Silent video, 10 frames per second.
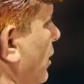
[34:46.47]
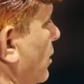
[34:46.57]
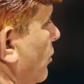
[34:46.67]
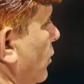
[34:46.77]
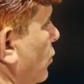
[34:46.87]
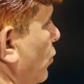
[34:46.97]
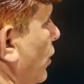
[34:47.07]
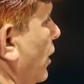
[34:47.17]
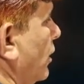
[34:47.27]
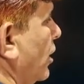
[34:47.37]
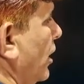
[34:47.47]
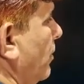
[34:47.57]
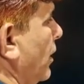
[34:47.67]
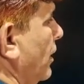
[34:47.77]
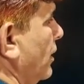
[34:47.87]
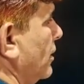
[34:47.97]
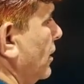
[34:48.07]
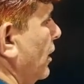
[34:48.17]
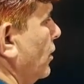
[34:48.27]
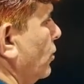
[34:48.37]
equal to A3
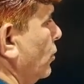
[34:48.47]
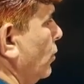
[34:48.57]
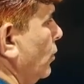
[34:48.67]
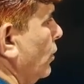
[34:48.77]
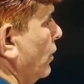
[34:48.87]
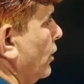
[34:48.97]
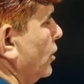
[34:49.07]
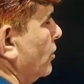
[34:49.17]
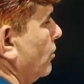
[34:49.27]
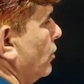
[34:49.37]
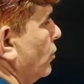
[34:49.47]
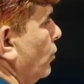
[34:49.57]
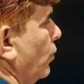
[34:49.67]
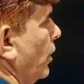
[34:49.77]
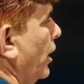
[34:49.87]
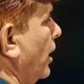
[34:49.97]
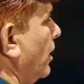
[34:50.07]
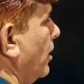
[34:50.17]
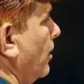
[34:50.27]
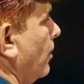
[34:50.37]
minus A2 is equal to
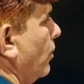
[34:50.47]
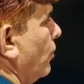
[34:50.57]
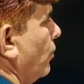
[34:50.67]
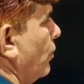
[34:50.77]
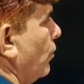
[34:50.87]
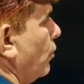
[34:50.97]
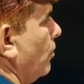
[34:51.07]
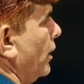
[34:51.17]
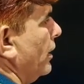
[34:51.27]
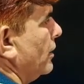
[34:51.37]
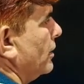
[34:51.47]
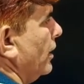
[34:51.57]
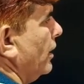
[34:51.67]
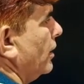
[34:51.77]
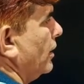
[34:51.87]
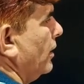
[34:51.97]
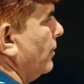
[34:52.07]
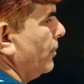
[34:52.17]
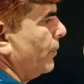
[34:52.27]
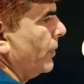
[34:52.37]
A4 minus A3.
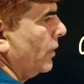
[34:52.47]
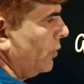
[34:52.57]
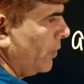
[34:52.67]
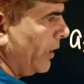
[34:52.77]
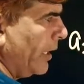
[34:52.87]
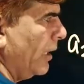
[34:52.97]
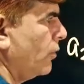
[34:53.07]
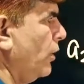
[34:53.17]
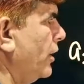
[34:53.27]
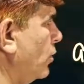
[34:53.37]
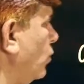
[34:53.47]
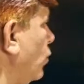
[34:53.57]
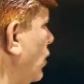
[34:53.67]
You can calculate all